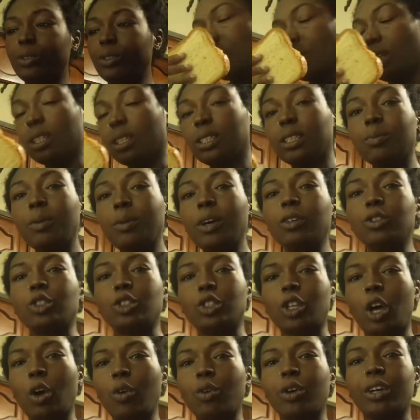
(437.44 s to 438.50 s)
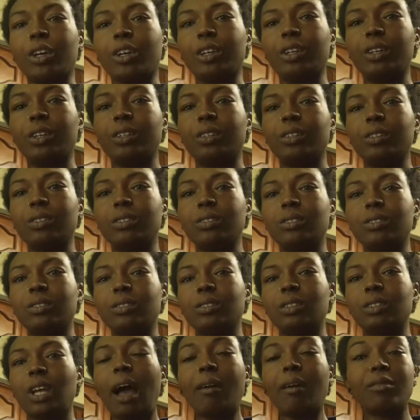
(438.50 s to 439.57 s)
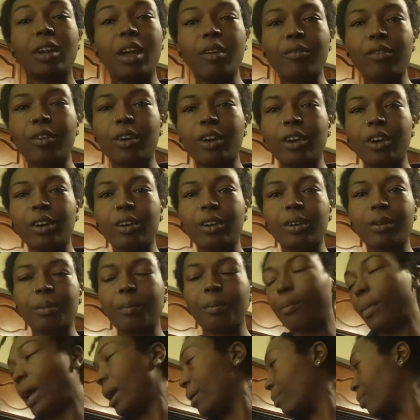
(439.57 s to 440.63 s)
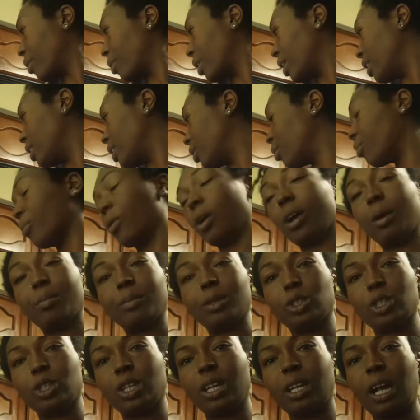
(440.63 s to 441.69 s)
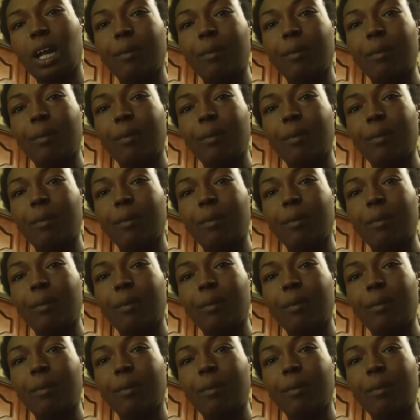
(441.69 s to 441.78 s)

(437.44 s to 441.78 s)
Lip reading: It smells so good. I've never made bread in a bread machine.